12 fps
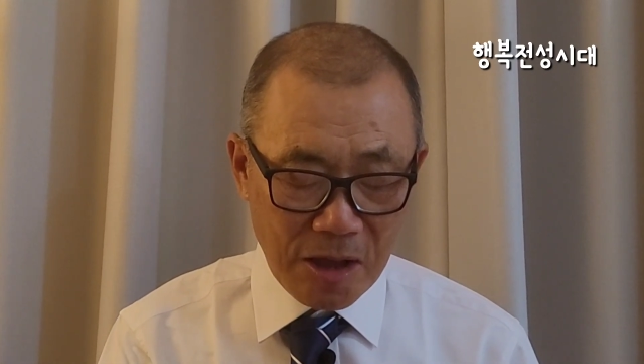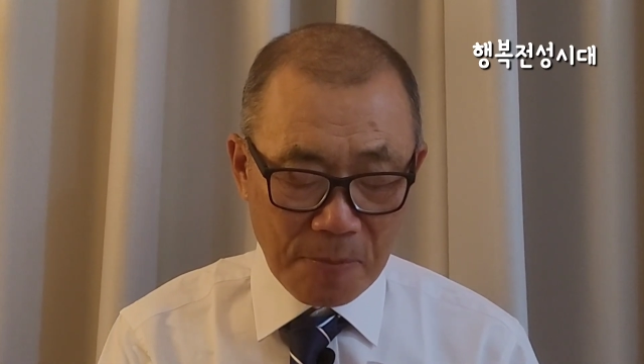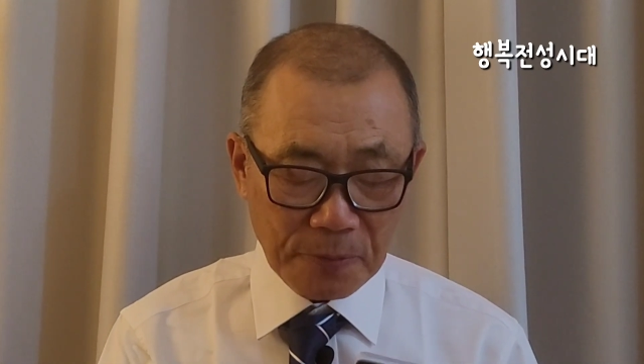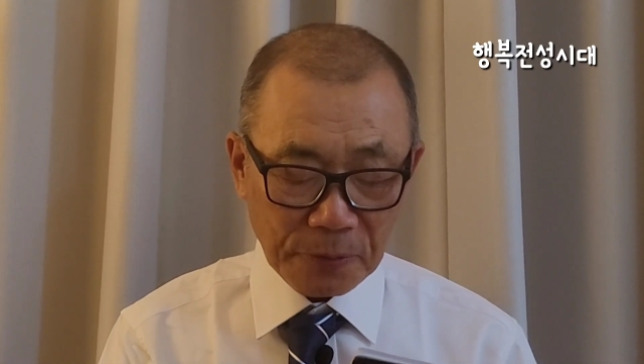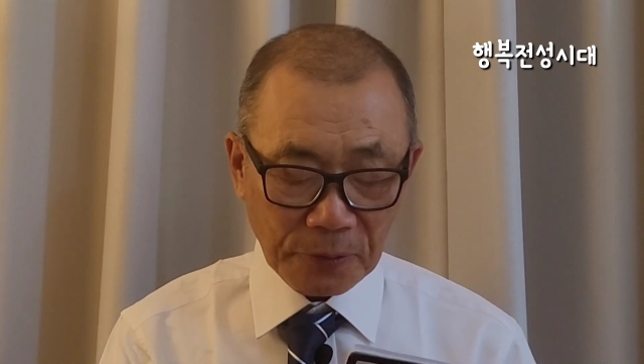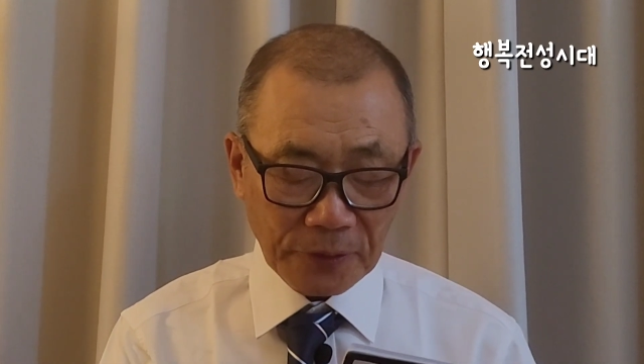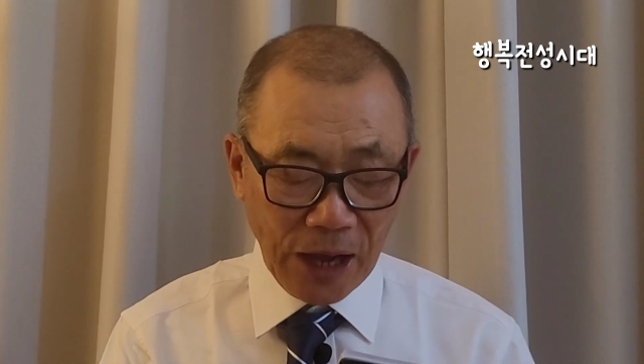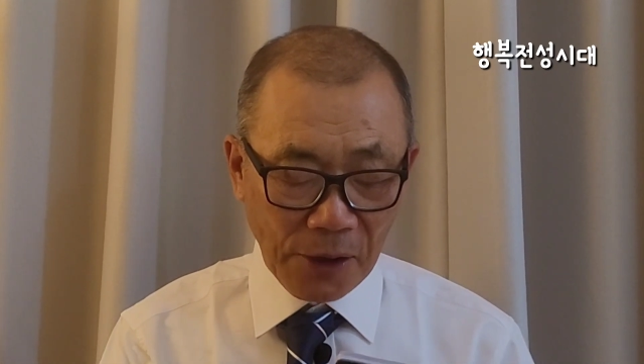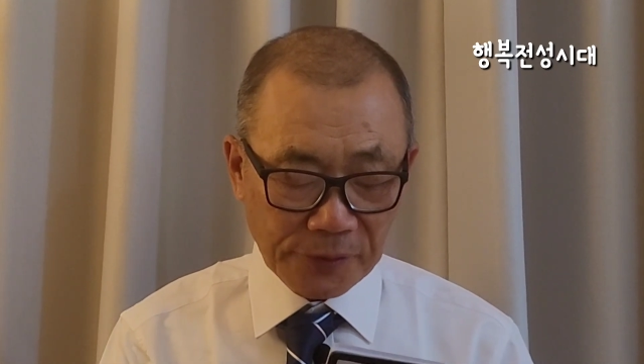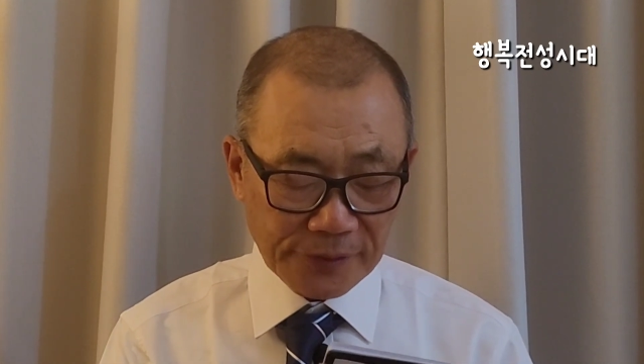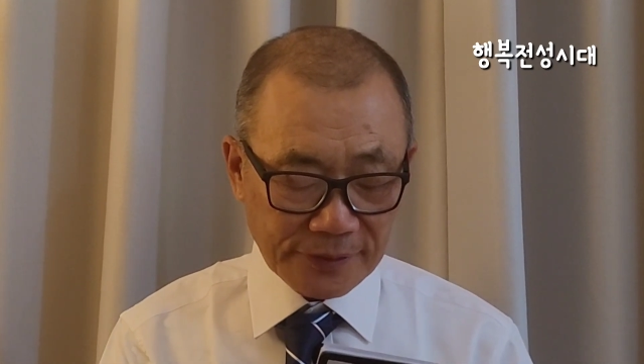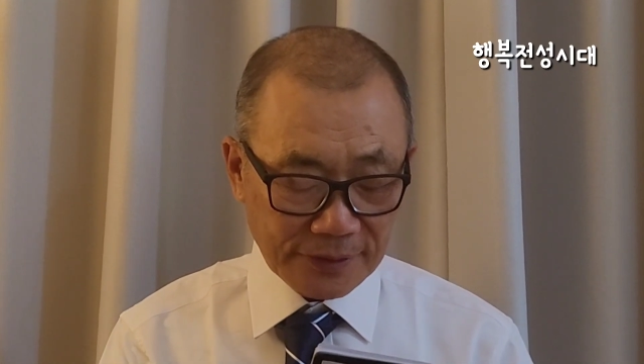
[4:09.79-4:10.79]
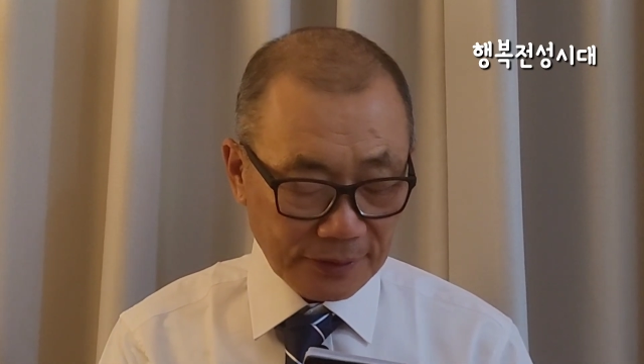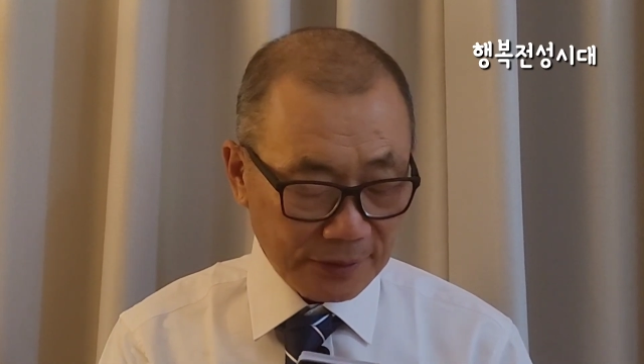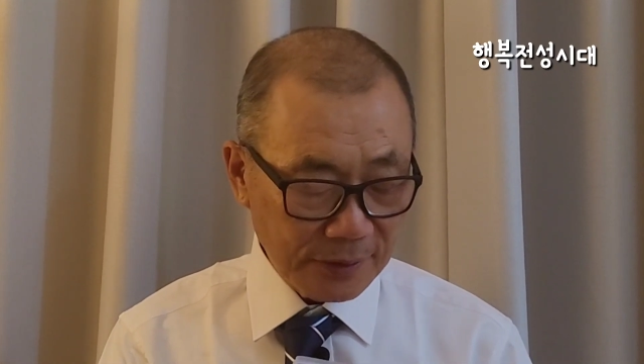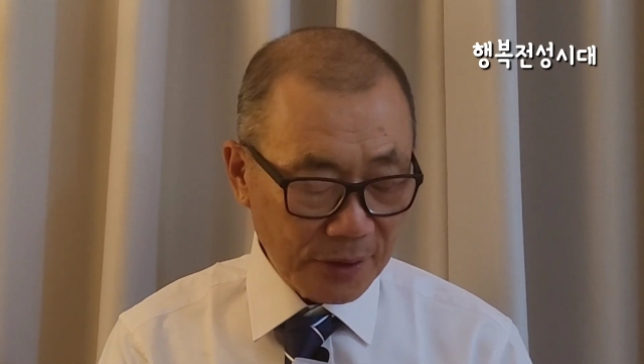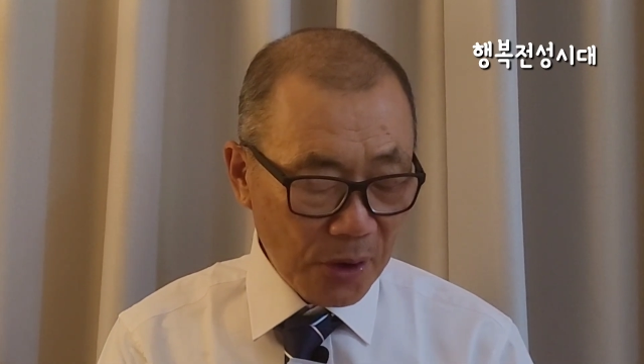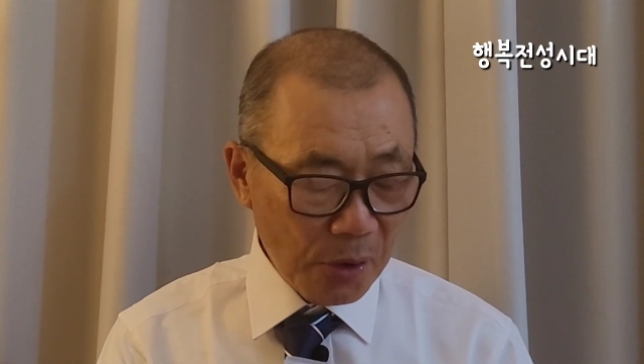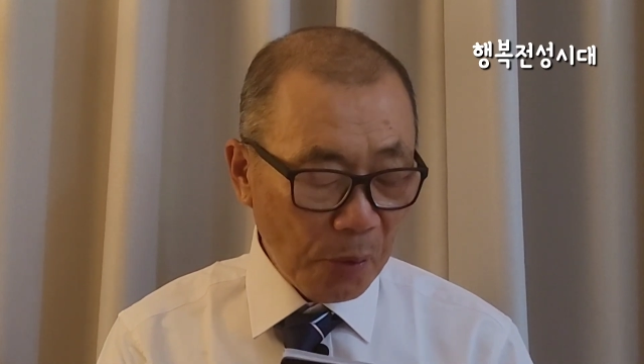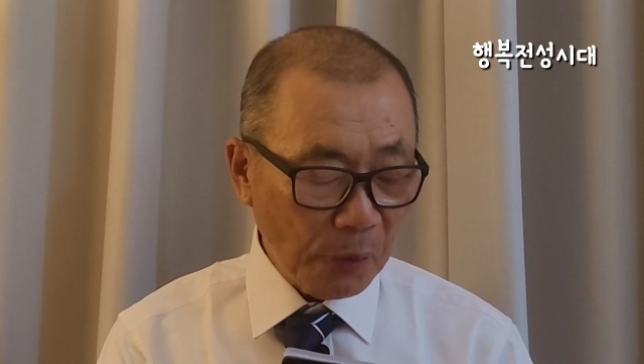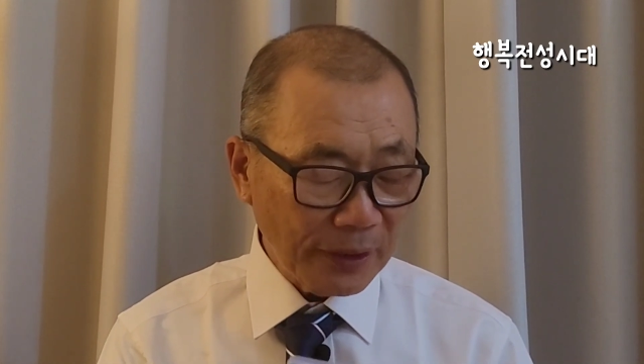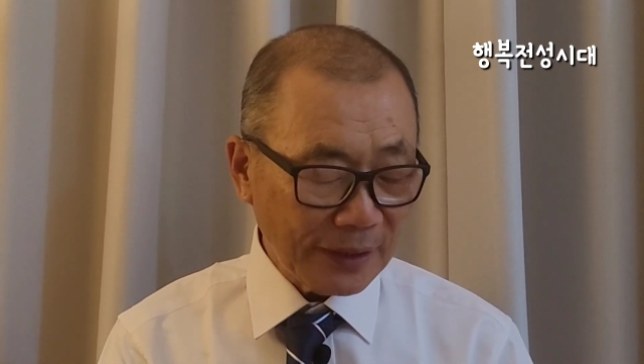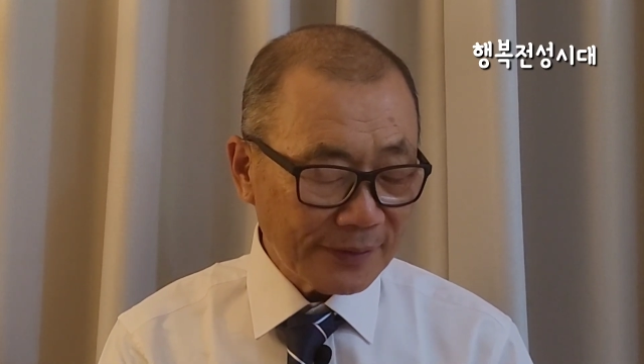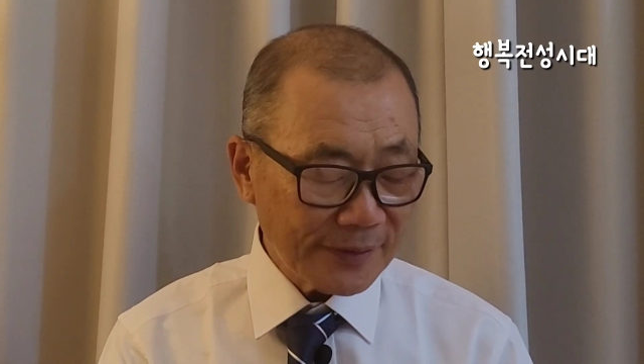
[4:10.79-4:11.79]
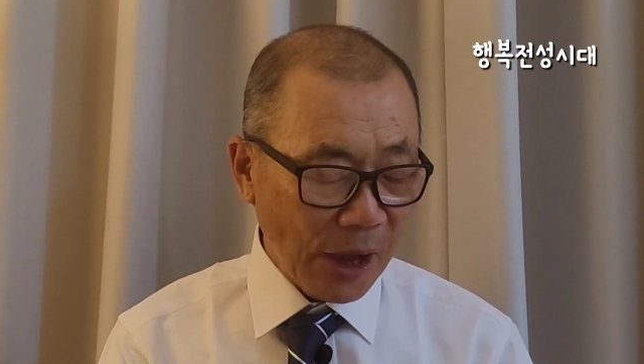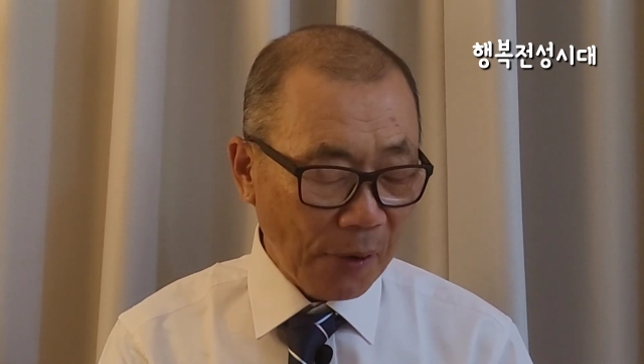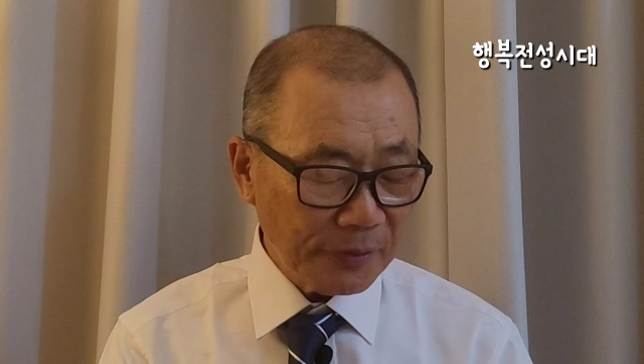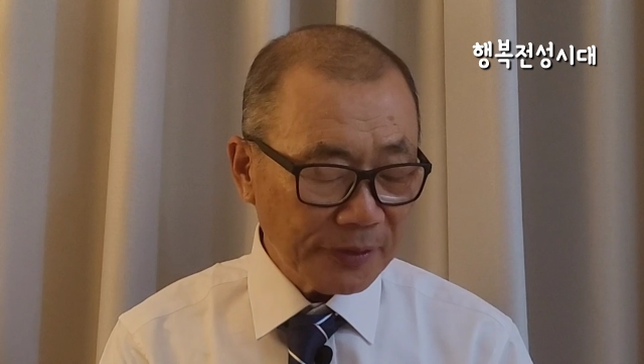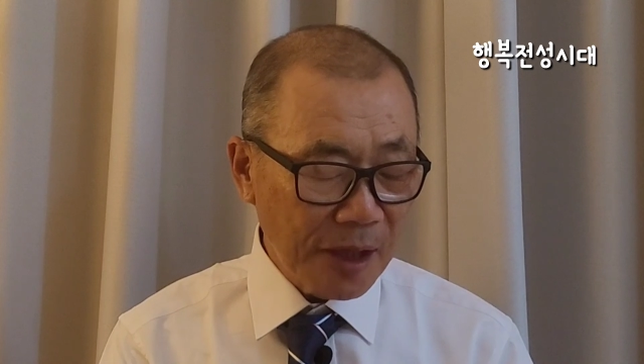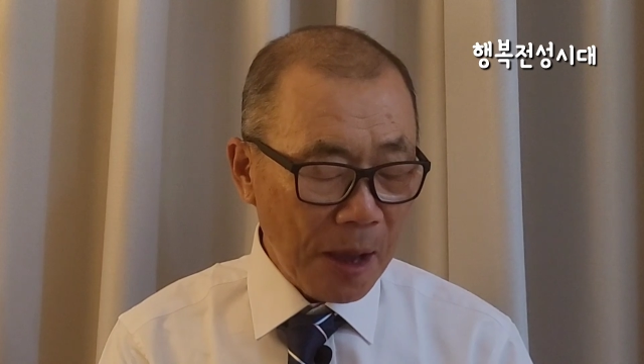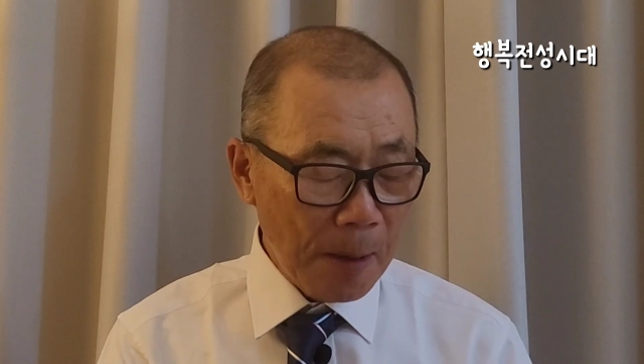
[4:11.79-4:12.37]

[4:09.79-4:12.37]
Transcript: pronounced Korean sounds